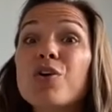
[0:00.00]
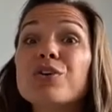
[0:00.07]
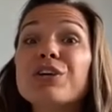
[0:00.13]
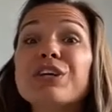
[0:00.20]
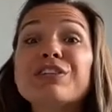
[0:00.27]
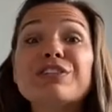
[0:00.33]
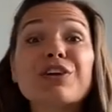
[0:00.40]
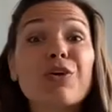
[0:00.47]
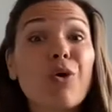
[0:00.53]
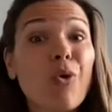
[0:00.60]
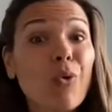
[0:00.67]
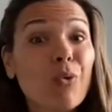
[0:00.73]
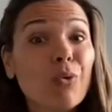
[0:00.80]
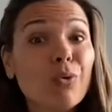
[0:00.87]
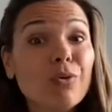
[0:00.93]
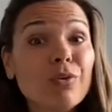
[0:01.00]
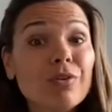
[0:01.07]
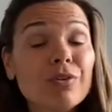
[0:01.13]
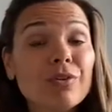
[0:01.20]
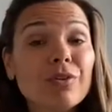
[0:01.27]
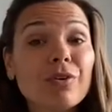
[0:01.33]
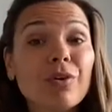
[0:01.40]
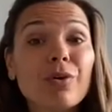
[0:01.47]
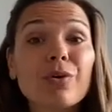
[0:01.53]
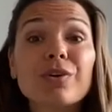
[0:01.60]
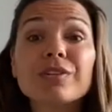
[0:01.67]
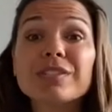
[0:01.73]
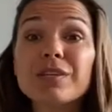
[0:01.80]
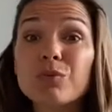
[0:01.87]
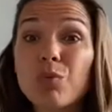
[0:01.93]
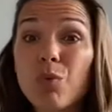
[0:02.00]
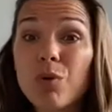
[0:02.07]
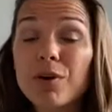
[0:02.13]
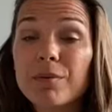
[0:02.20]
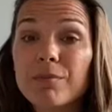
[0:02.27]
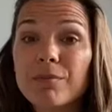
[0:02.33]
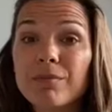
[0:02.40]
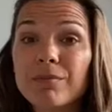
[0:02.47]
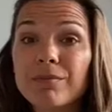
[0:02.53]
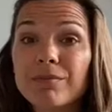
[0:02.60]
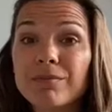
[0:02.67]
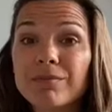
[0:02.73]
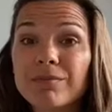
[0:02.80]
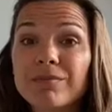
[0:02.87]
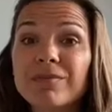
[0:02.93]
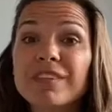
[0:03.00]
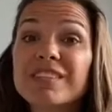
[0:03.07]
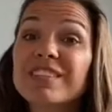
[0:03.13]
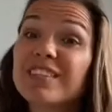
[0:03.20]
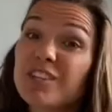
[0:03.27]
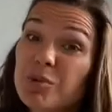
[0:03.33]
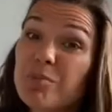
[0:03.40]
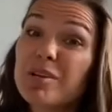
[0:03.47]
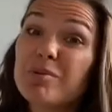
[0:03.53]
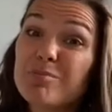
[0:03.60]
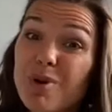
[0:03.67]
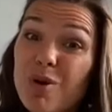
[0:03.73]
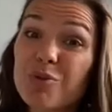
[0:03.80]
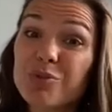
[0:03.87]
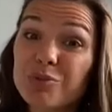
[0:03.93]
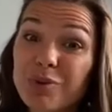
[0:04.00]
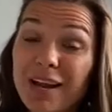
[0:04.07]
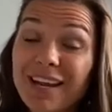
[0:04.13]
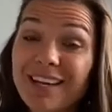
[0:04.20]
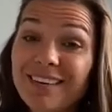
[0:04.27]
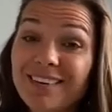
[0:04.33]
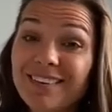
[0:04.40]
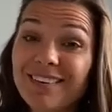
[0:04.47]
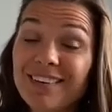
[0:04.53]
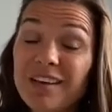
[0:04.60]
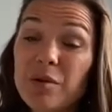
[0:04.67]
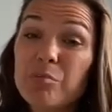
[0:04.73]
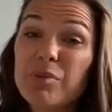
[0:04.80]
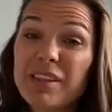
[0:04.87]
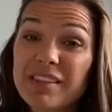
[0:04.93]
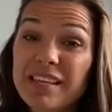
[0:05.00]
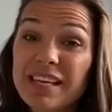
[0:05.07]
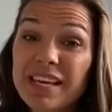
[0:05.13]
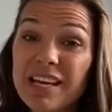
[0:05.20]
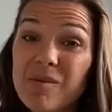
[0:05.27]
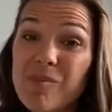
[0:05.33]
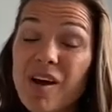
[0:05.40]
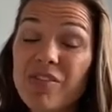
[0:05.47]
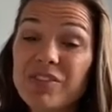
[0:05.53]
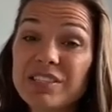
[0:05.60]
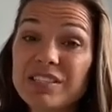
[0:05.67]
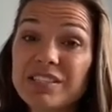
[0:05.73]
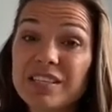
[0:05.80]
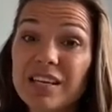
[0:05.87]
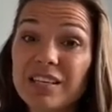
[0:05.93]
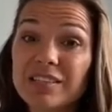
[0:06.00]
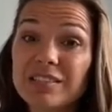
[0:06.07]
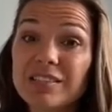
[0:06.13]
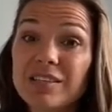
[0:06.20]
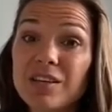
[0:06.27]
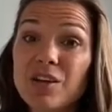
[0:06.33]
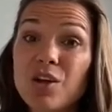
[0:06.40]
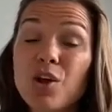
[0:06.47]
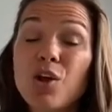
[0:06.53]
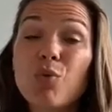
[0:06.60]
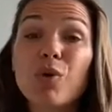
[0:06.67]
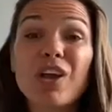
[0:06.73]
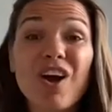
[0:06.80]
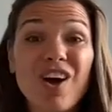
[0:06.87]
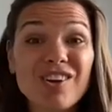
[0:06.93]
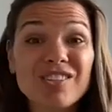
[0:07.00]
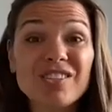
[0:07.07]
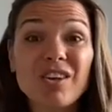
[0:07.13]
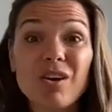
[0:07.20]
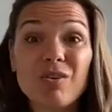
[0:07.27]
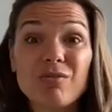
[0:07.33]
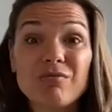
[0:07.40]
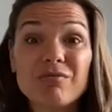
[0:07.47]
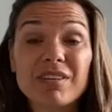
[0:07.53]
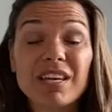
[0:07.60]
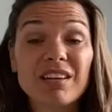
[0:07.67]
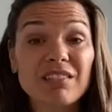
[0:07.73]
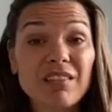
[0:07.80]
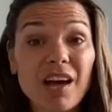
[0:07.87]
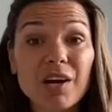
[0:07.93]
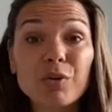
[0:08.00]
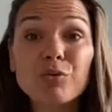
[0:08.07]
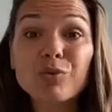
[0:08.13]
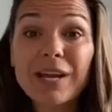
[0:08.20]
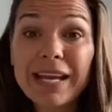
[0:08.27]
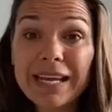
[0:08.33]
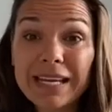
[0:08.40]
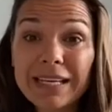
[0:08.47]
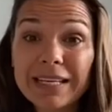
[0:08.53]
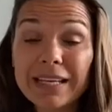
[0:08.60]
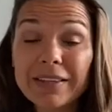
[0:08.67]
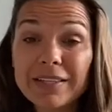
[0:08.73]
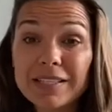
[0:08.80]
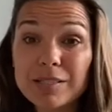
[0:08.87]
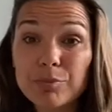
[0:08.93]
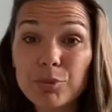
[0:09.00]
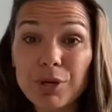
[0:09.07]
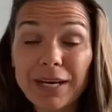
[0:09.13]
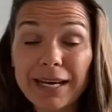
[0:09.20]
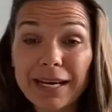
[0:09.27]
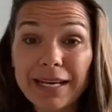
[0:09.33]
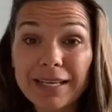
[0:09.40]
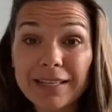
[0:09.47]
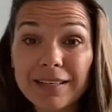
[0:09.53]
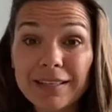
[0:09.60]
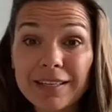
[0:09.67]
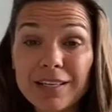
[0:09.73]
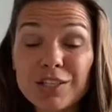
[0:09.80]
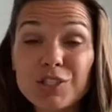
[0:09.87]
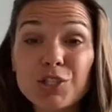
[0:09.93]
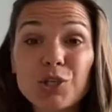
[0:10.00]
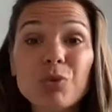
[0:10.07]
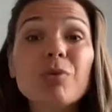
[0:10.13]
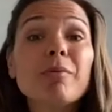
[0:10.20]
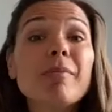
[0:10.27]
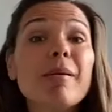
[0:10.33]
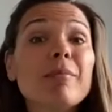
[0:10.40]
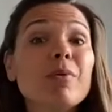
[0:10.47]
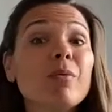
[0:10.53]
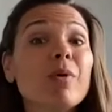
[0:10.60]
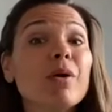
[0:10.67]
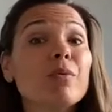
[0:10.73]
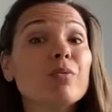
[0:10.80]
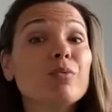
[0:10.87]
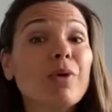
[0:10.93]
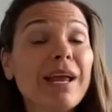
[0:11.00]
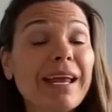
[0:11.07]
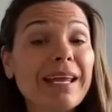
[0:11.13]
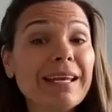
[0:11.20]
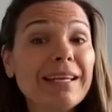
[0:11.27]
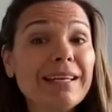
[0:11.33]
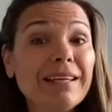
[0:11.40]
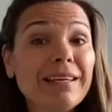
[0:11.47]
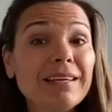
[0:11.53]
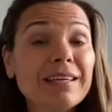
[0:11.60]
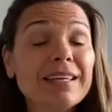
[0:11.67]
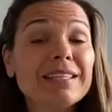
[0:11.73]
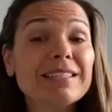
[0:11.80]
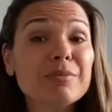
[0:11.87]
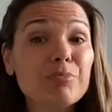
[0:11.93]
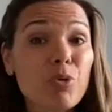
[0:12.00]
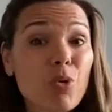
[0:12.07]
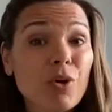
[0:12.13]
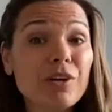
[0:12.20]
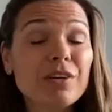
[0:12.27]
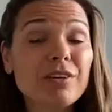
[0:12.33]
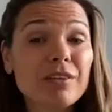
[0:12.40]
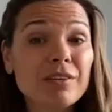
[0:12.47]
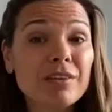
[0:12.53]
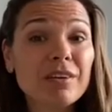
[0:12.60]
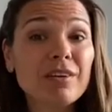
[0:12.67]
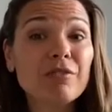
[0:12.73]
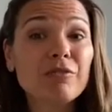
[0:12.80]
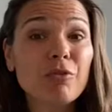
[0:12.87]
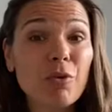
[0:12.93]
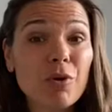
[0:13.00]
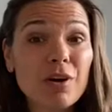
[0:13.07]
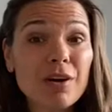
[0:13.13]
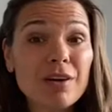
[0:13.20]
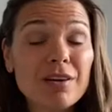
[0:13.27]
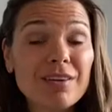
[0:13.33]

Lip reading: Is it cold or is it warm? It's a little bit of both, right? Be thinking about these things. We also get a lot of rain in the spring. Do you remember what rain is important for?